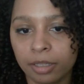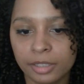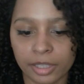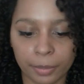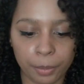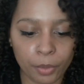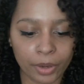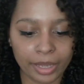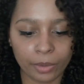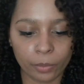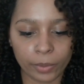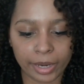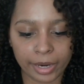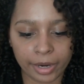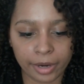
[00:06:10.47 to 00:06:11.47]
to the
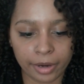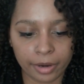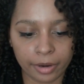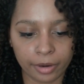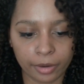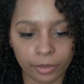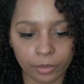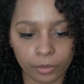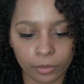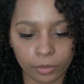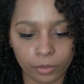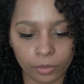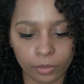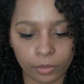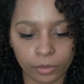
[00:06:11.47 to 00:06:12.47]
point where,
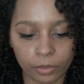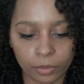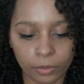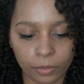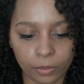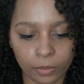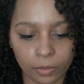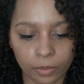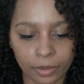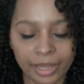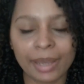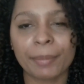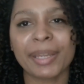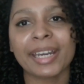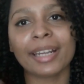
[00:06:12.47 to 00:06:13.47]

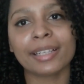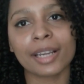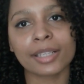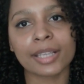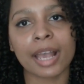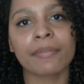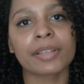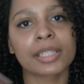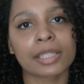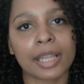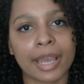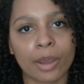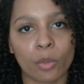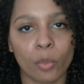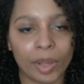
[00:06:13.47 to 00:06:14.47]
I mean, it does have a
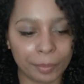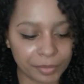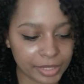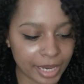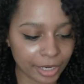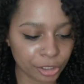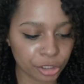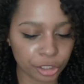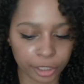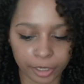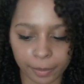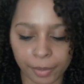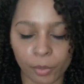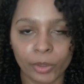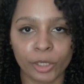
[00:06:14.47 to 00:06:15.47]
slight whip
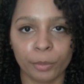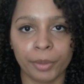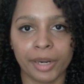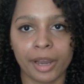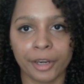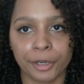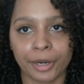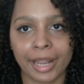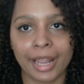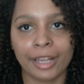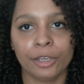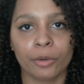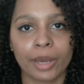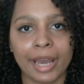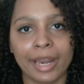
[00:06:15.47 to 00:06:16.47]
texture, but when you put it on your
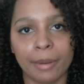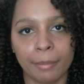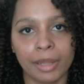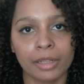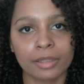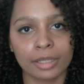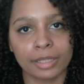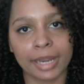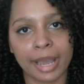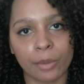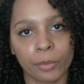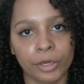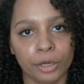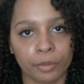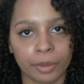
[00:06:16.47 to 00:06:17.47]
hand, you kind of melt it
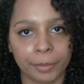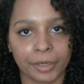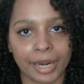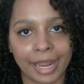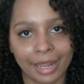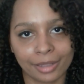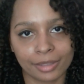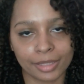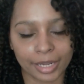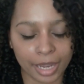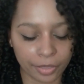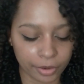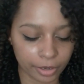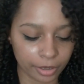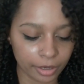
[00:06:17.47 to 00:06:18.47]
down when you rub your hands
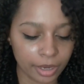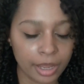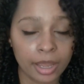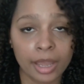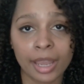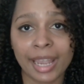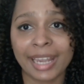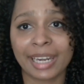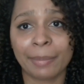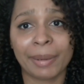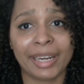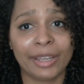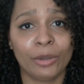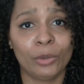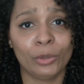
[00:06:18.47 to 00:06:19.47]
together.
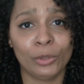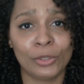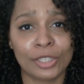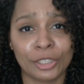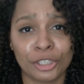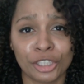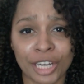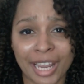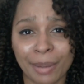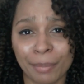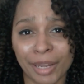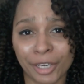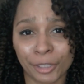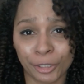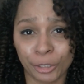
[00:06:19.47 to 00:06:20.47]
Anybody who uses
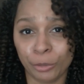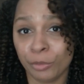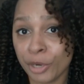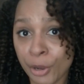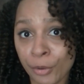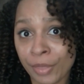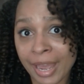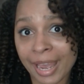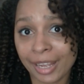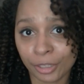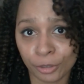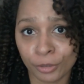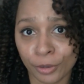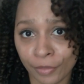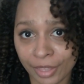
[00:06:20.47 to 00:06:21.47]
shea butter, you know
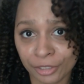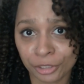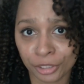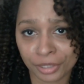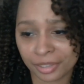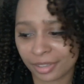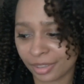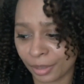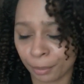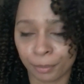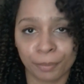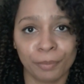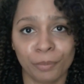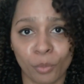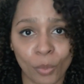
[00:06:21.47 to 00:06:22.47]
that. You know that's just the
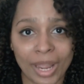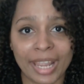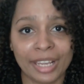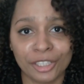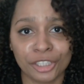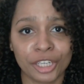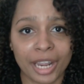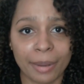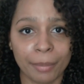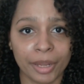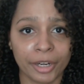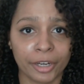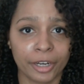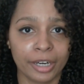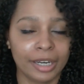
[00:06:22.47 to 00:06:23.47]
way shea
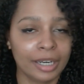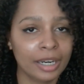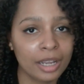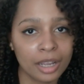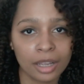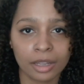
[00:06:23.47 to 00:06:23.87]
butter